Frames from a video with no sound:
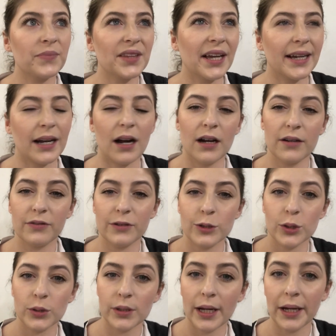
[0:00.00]
like
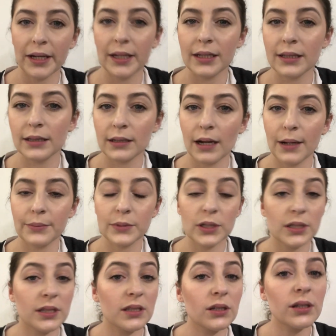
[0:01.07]
artificial lighting. I'm
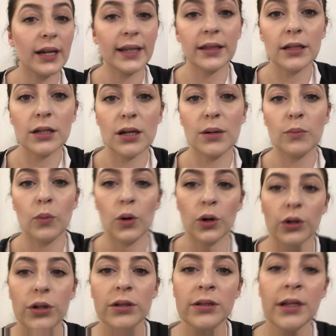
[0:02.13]
just still at the
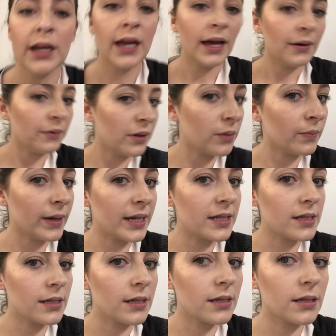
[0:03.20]
mall with my
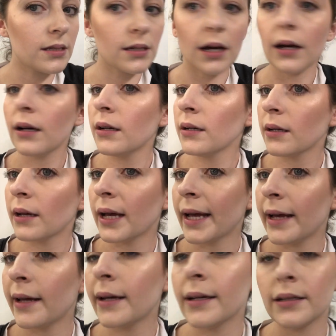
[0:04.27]
sister
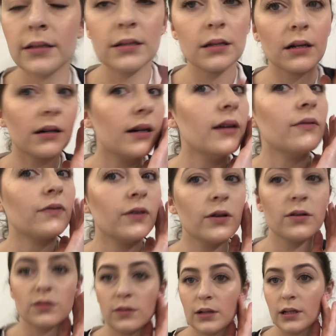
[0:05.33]
and it
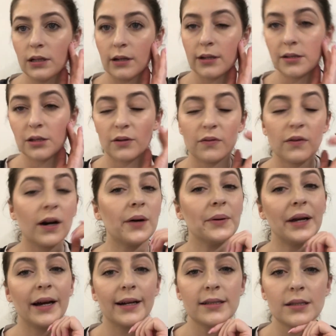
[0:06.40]
feels really nice so far. We
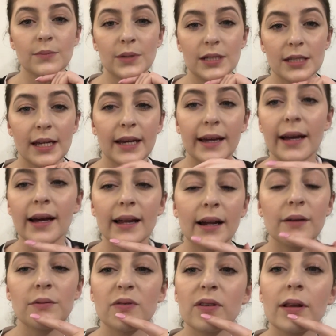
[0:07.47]
had something to eat and
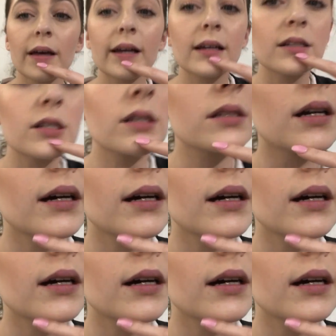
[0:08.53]
I feel like it's just